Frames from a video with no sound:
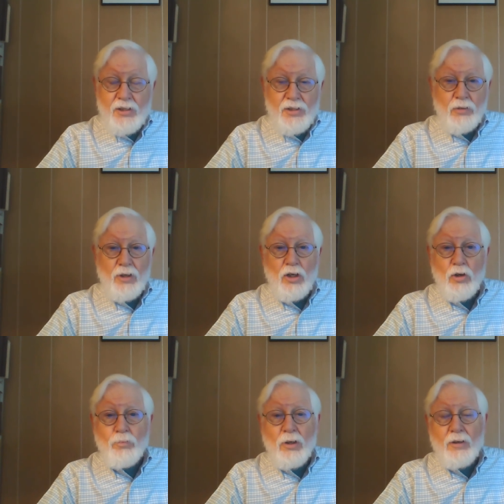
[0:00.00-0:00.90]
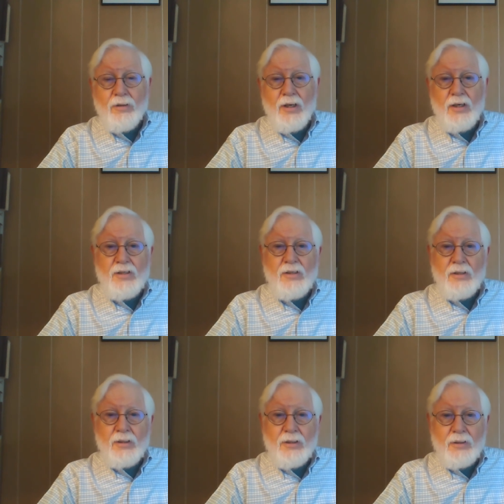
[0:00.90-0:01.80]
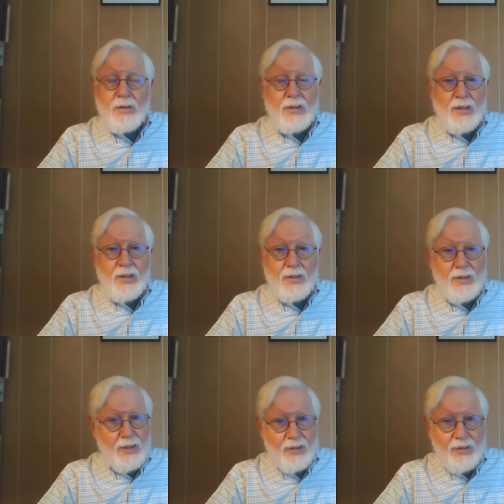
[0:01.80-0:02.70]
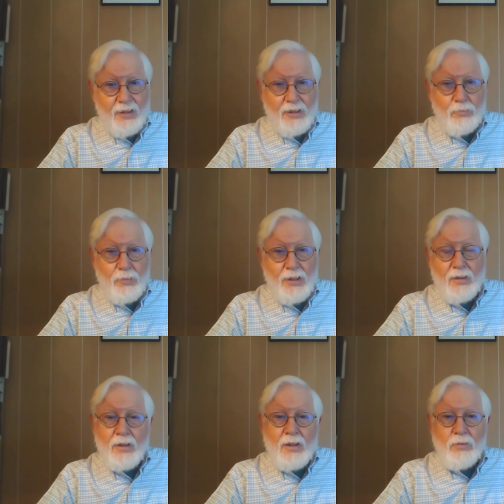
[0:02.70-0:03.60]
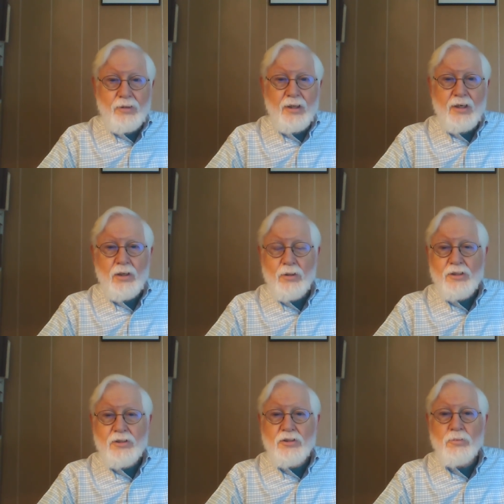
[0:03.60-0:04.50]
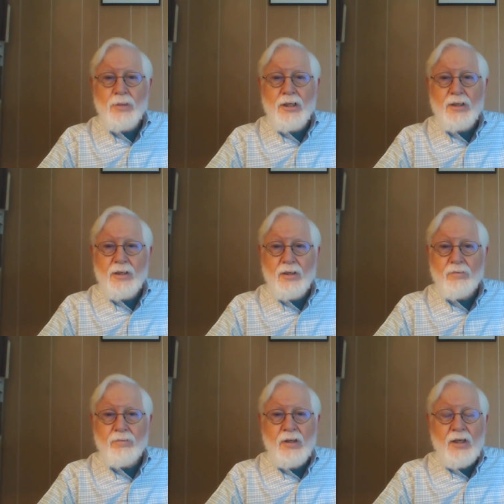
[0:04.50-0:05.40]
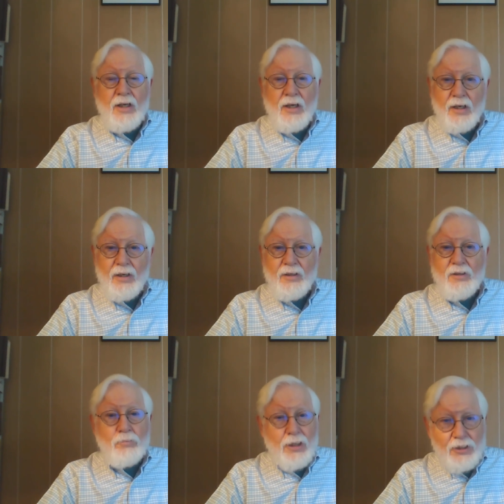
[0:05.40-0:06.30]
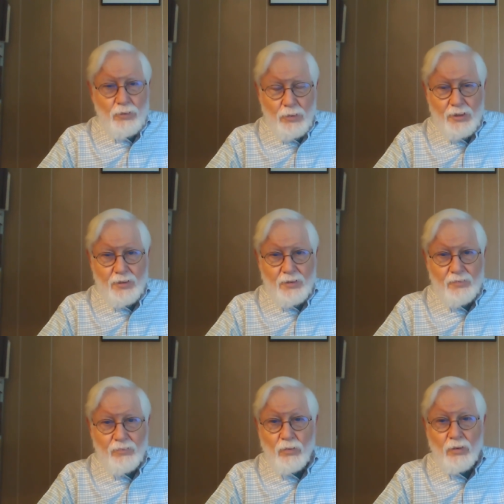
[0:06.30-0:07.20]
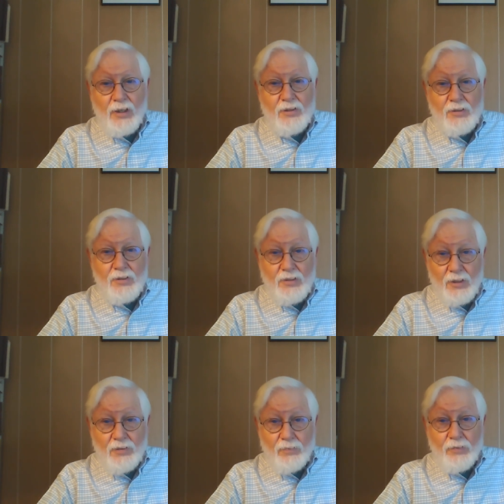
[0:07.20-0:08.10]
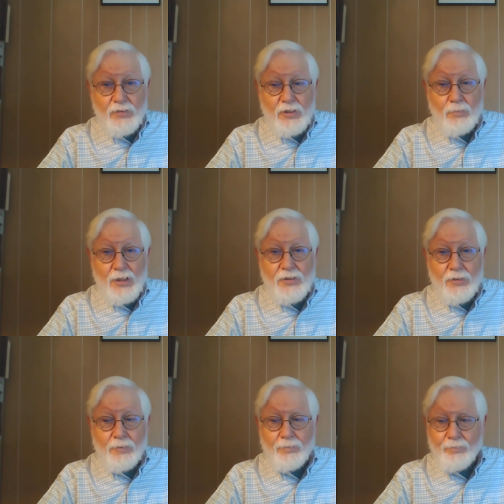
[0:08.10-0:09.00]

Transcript: So I hope all of that is clear. Again, contact me with any questions you might have, and best wishes for a successful semester.